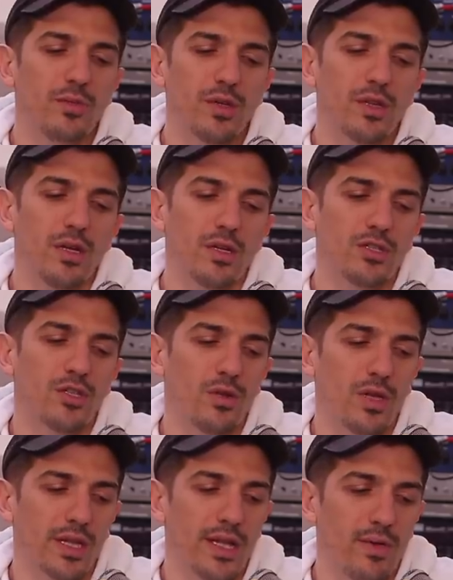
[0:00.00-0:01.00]
with a show
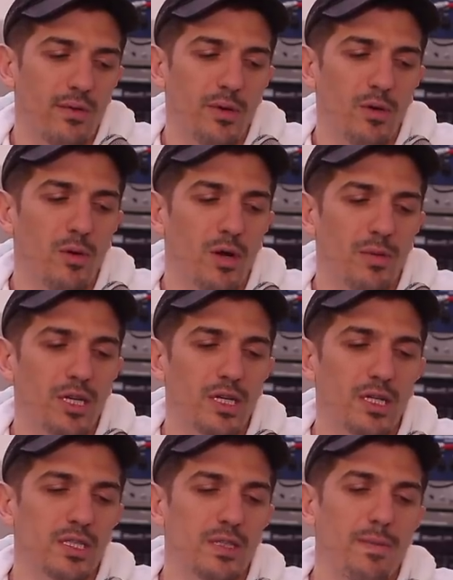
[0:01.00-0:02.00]
like that with Bill Maher
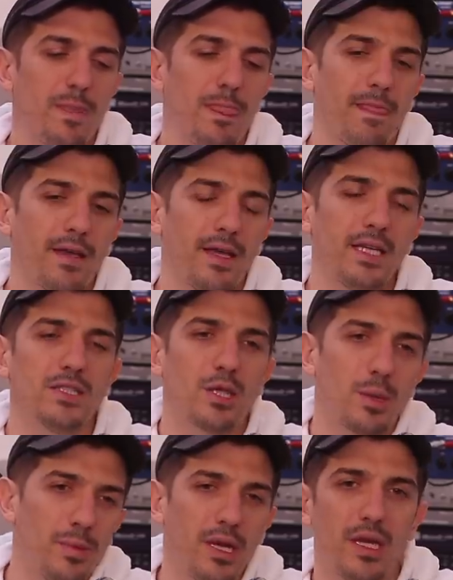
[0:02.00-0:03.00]
because he's a
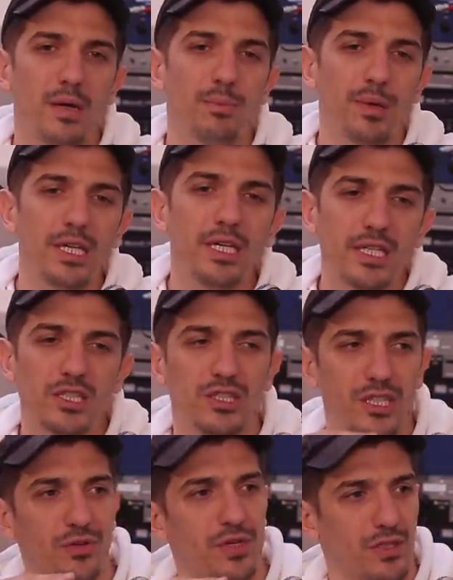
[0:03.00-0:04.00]
comedian, but he is
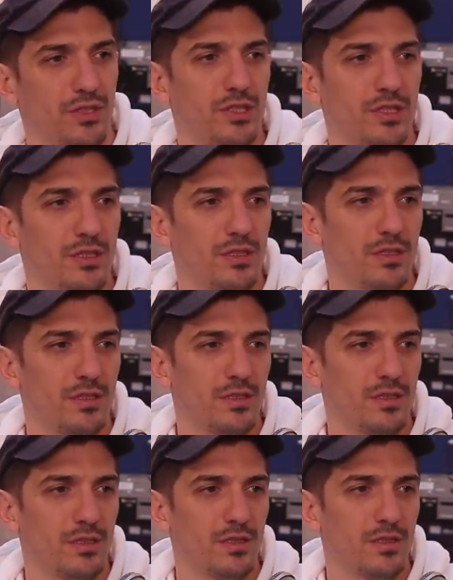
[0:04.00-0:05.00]
serious.
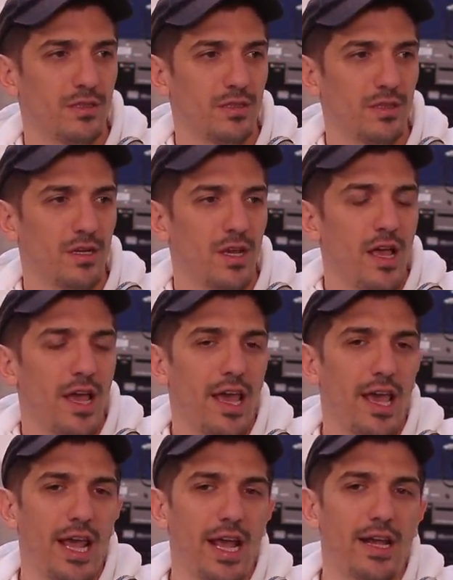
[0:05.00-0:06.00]
Yes.
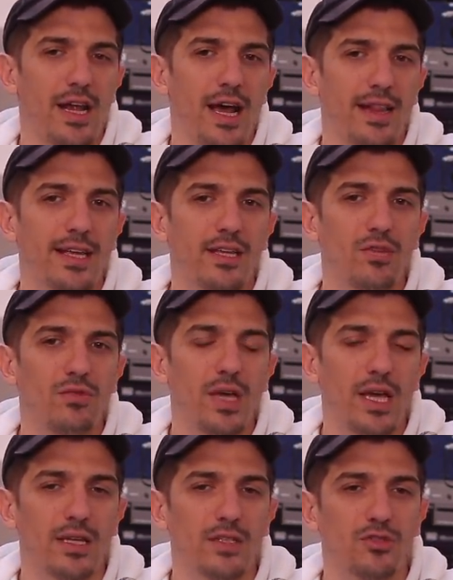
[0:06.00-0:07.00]
And I think you
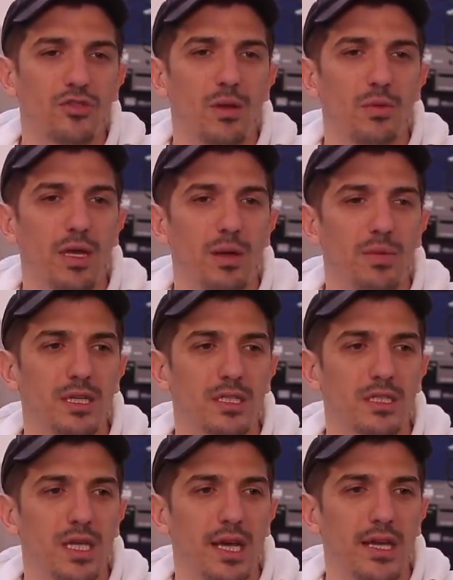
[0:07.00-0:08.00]
get into trouble there because
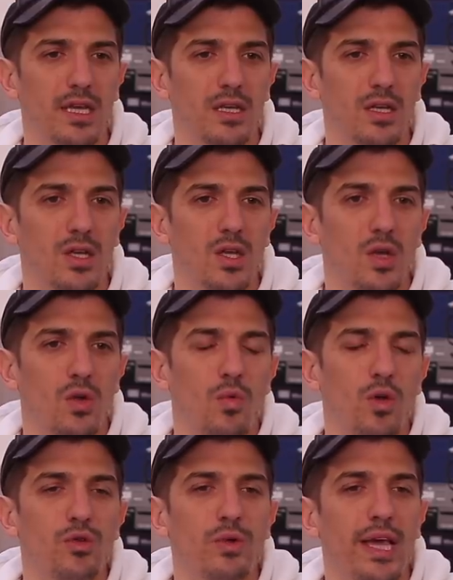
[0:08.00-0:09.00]
it's like,
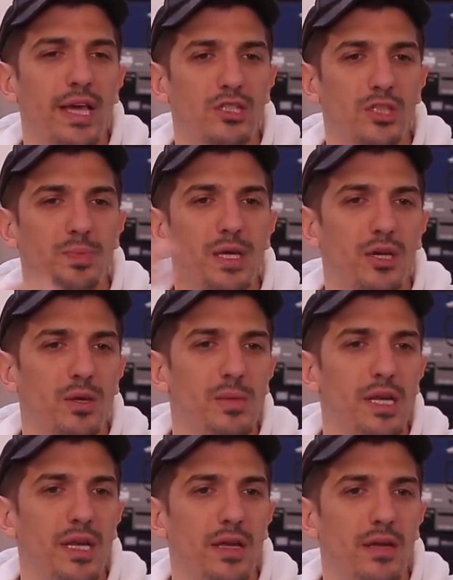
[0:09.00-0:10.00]
well, you can't just be a
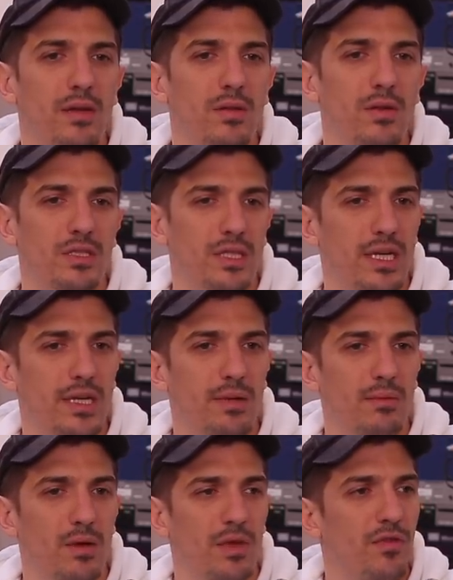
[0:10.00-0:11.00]
comedian the
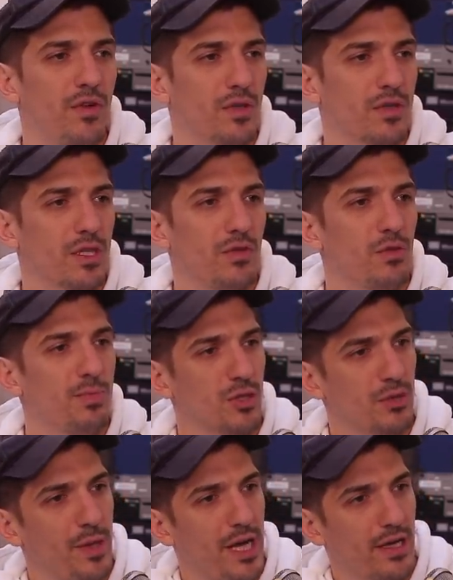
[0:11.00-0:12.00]
second motherfuckers give you
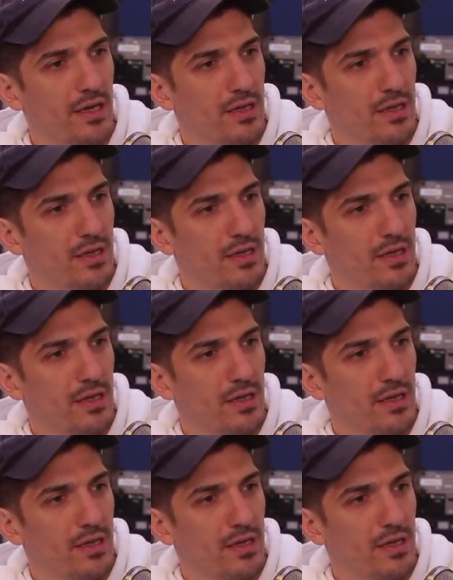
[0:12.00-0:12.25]
pushback